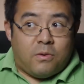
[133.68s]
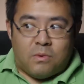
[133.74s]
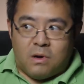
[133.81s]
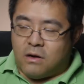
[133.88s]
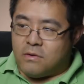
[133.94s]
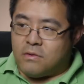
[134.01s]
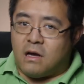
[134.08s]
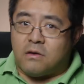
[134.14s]

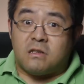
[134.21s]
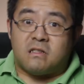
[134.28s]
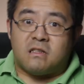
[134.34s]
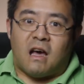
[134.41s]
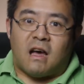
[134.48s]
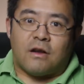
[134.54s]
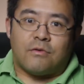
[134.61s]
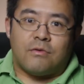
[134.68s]
Well, that was
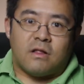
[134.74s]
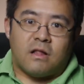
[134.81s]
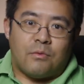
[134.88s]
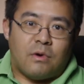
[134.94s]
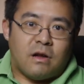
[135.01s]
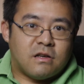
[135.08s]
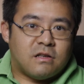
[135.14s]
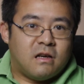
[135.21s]
adequately
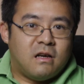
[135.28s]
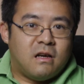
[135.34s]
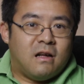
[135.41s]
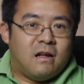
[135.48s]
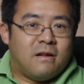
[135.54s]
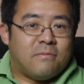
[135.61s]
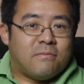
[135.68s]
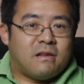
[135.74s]
weird.
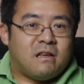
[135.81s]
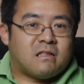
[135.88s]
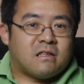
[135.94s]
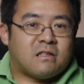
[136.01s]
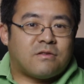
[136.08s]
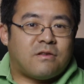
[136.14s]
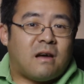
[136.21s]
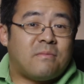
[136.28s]
Please
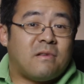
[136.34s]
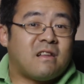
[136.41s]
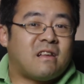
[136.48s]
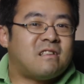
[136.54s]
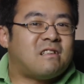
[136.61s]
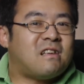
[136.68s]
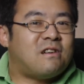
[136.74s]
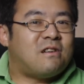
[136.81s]
subscribe and
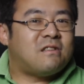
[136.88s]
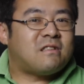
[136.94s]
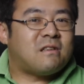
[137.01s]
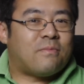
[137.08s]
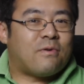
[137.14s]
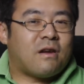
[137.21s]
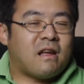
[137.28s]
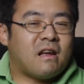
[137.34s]
consider
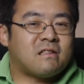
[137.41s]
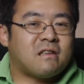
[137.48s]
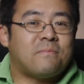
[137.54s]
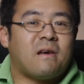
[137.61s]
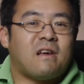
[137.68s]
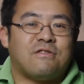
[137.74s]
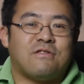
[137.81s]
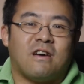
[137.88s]
supporting us on
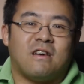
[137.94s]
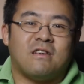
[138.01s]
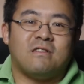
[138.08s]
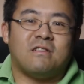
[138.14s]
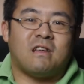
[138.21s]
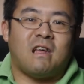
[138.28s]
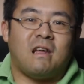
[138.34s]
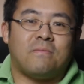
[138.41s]
Patreon
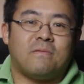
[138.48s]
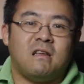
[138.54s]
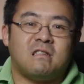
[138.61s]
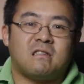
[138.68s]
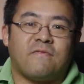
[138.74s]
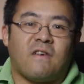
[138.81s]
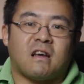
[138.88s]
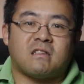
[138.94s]
to keep
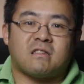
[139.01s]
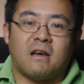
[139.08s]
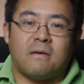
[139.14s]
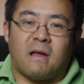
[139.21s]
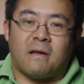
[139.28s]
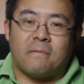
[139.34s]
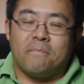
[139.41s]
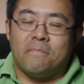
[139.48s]
these facts
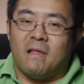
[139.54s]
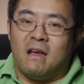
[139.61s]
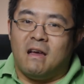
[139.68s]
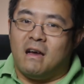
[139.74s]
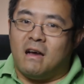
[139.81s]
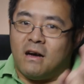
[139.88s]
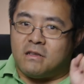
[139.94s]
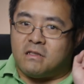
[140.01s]
coming.
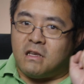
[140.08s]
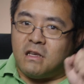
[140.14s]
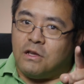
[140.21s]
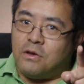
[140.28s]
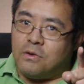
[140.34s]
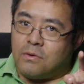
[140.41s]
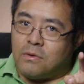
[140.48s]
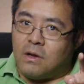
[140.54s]
I'll see
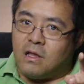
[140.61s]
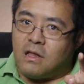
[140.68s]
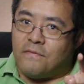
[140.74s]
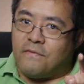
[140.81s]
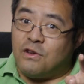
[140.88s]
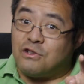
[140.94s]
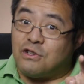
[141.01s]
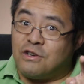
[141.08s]
you in the
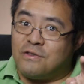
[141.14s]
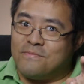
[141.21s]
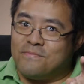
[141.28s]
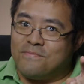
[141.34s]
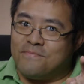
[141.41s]
future.